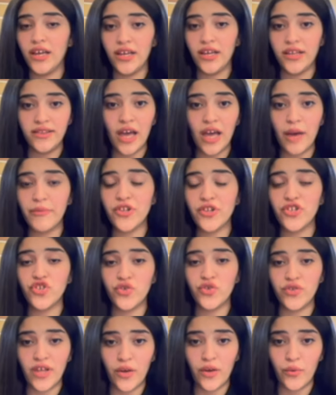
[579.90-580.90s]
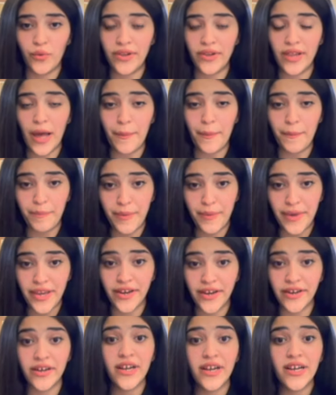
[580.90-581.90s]
damage that will
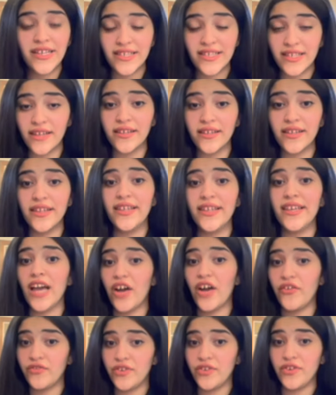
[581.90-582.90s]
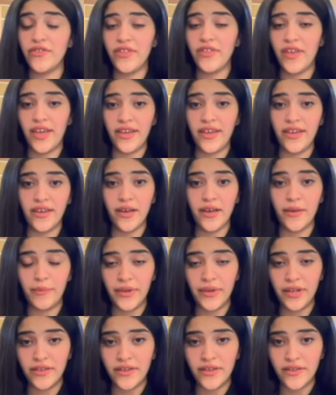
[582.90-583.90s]
appear suddenly after they
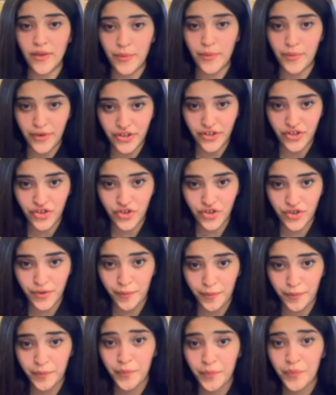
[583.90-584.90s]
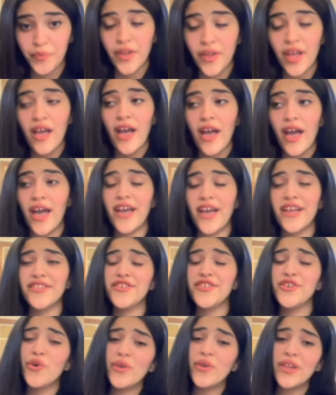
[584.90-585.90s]
build the bridge. And
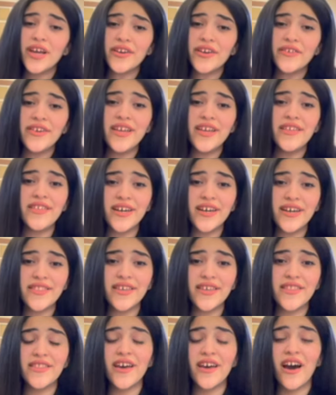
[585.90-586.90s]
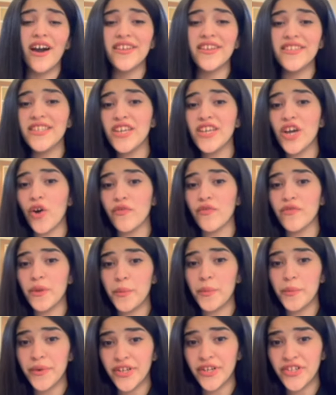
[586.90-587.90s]
they all agree that the idea of the
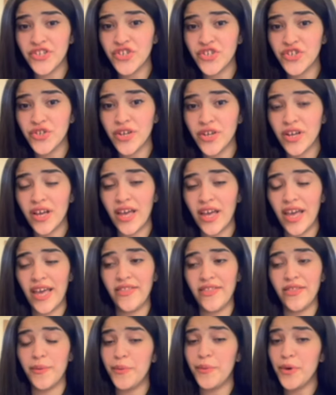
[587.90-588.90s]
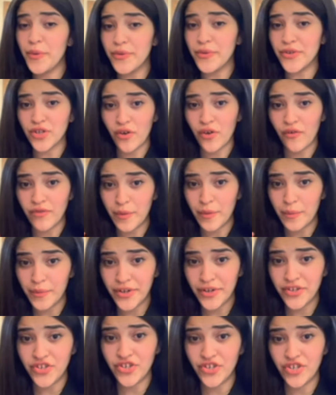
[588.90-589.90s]
bridge and the purpose of the
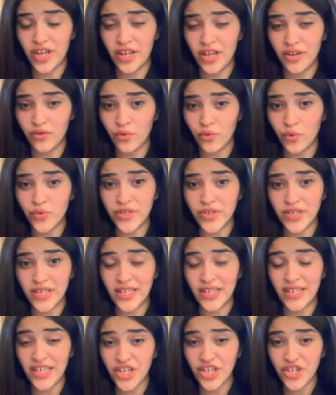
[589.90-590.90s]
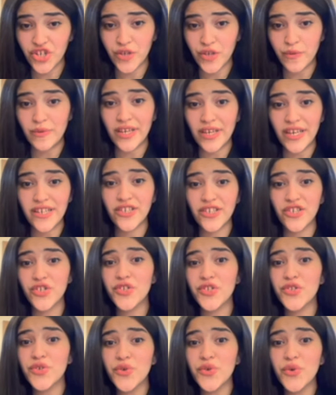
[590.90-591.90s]
bridge and roads in Egypt is
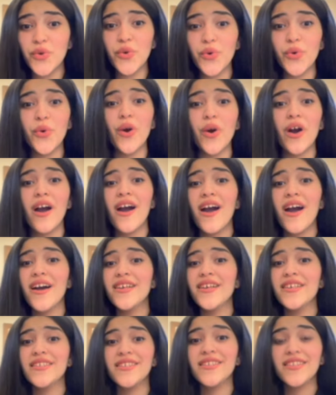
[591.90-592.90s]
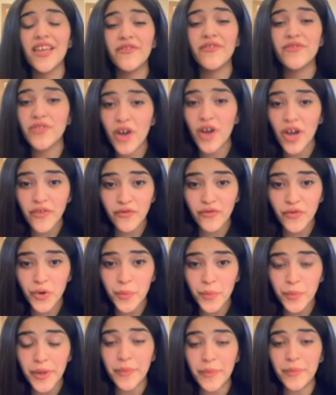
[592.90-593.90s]
to save time for
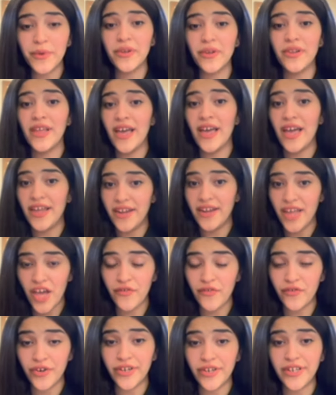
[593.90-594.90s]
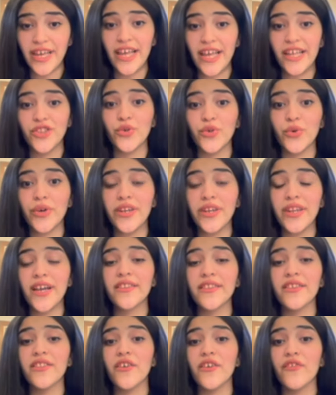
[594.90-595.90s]
people and effort, and to
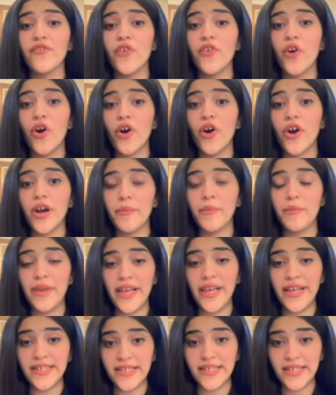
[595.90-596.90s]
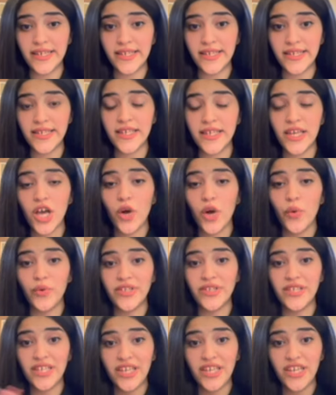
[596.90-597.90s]
connect the far places
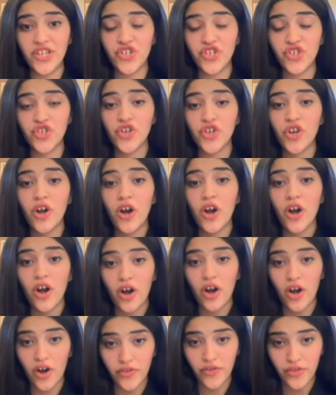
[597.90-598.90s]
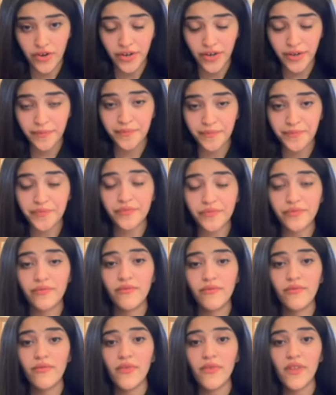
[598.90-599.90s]
with each other,
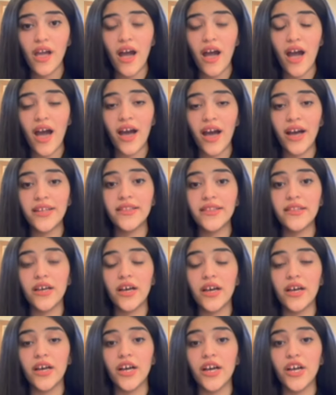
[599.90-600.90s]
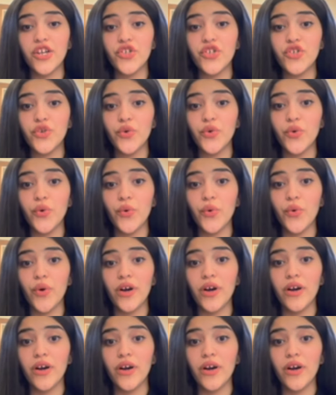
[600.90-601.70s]
and to